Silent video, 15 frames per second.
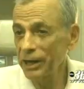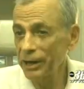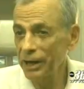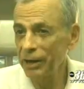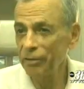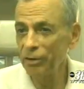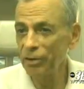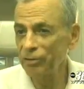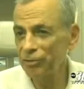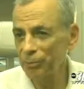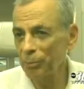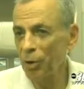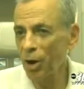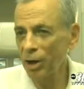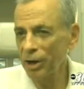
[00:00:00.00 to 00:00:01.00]
I'd had this
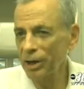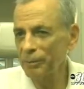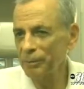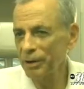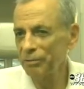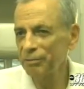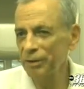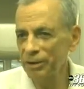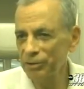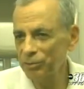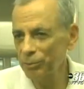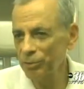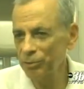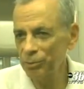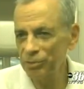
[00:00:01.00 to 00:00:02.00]
mark on my face,
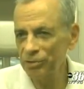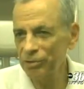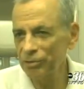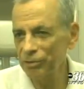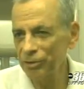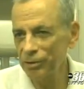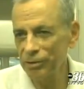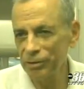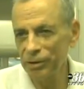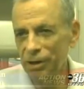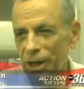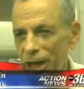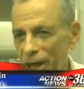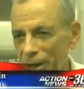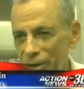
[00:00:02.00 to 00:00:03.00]
which was considered
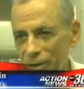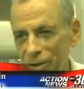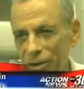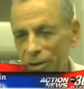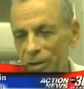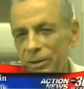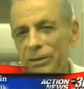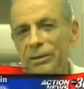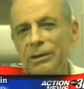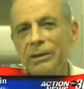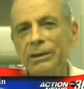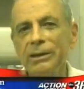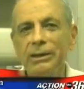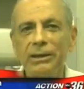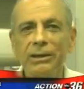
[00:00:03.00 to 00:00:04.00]
non. Uh,
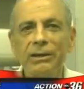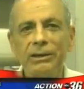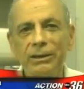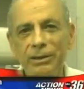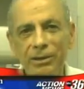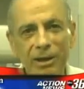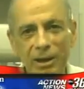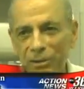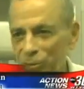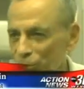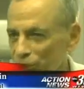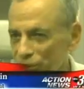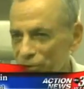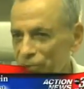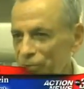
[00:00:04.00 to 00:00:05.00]
uh,
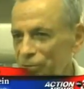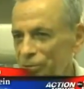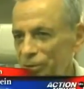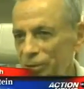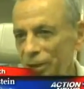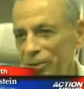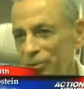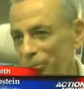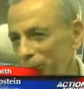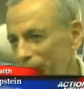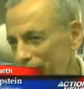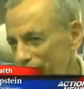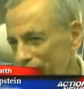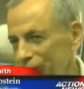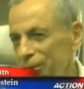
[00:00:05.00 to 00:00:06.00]
cancerous
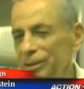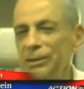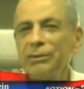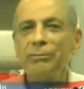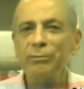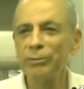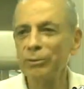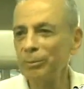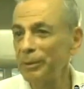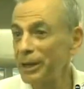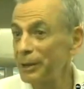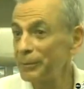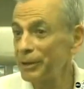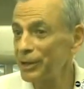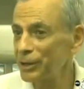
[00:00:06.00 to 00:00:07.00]
cosmetic for many,
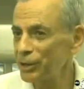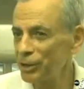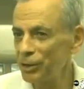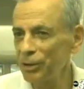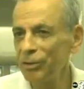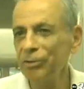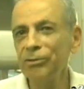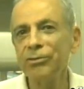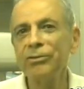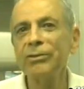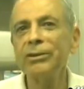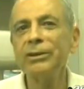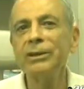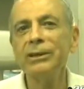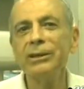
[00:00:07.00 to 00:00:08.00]
many years.
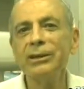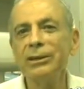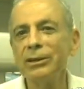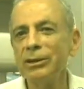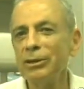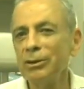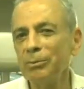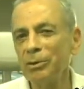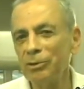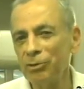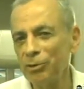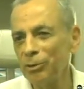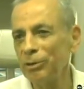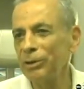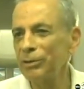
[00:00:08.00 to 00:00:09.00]
Uh, but
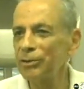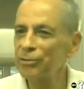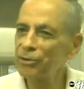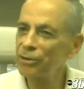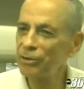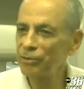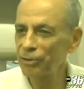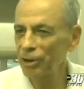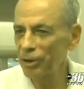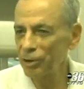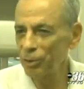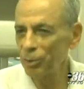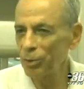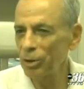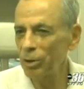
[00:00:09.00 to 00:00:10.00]
during this year's
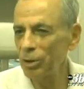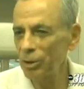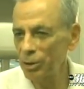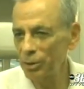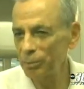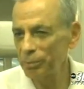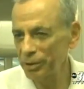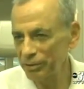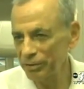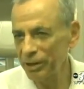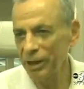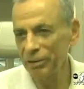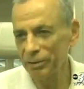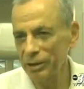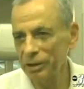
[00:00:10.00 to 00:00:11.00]
annual, I picked
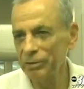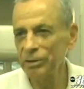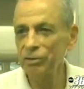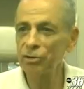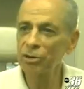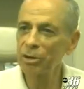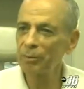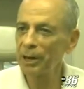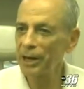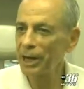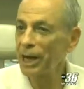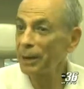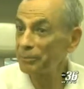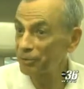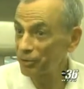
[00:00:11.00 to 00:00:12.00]
out and took a
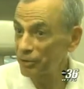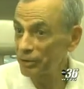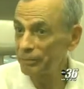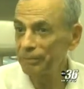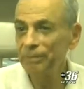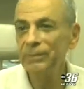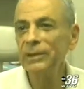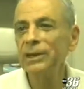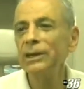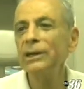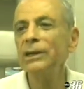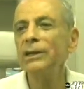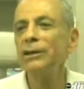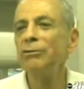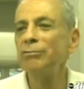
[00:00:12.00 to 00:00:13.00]
biopsy,
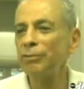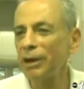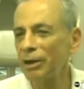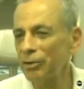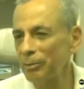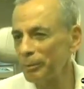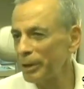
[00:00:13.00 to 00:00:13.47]
found the